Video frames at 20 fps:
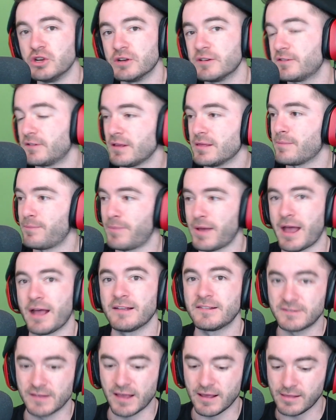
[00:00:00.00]
just in the
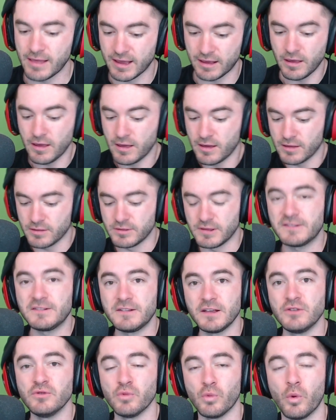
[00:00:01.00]
past say, like, this
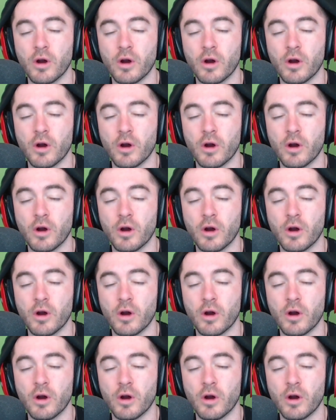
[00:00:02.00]
didn't